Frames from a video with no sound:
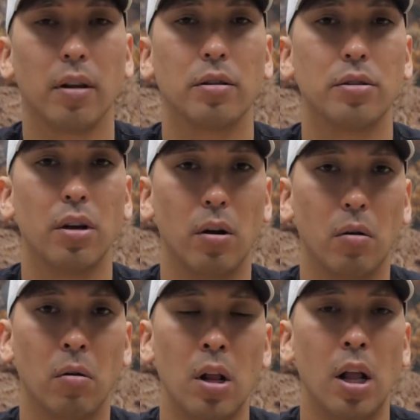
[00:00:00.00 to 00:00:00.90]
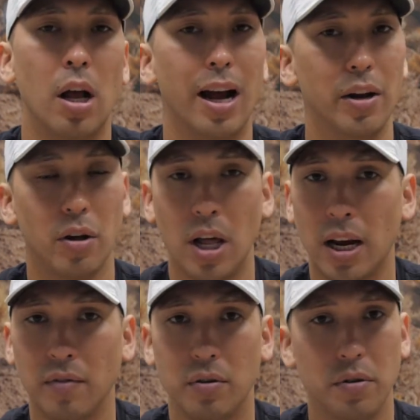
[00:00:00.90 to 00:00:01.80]
So I know a
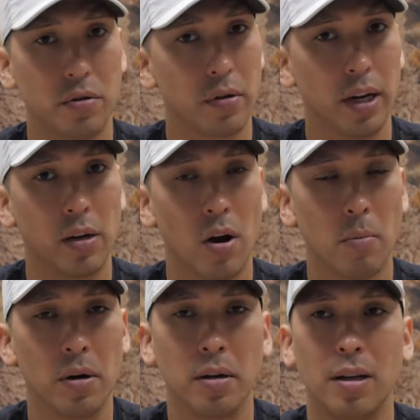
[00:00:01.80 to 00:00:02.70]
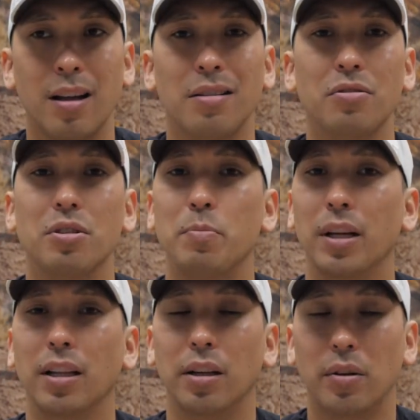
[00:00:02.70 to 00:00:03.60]
lot of you use Credit Karma. So just be
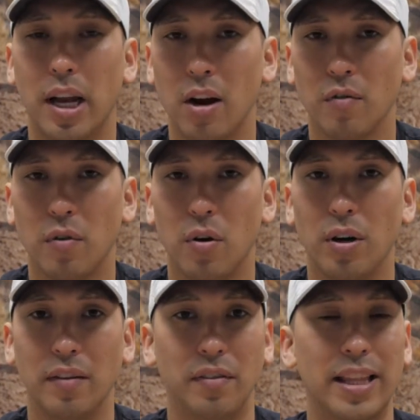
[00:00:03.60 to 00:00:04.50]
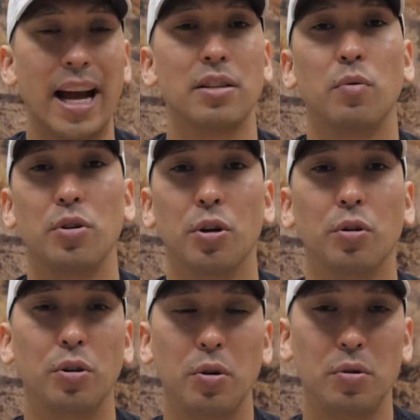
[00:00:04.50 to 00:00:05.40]
a little careful if that's what
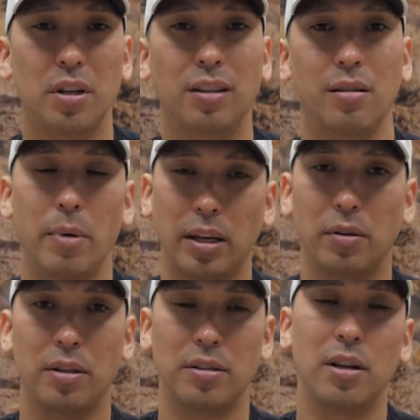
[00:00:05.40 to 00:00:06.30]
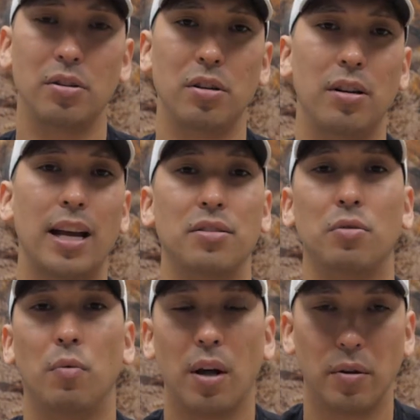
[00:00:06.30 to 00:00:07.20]
you're using to make your decision as
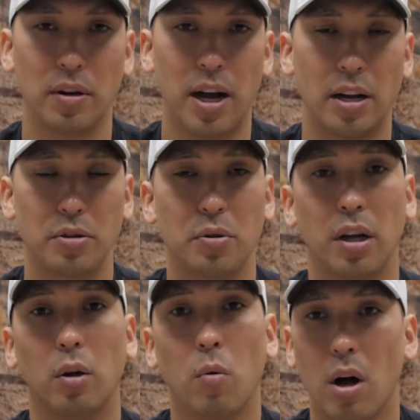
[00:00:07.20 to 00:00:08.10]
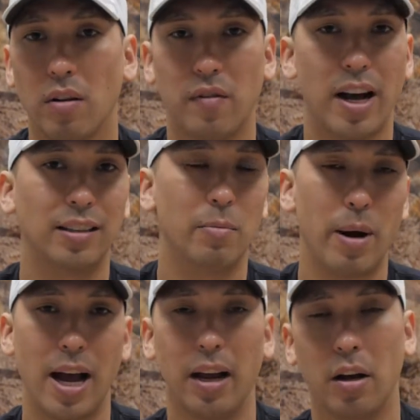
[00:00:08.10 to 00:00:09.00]
to whether or not you can qualify to
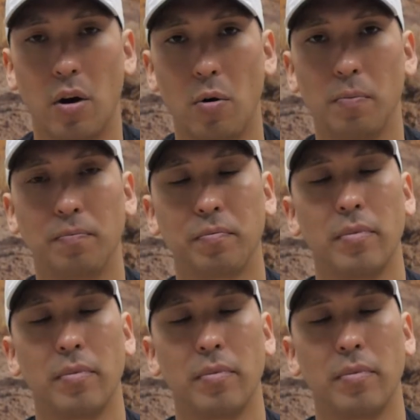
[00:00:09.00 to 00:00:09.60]
buy a home.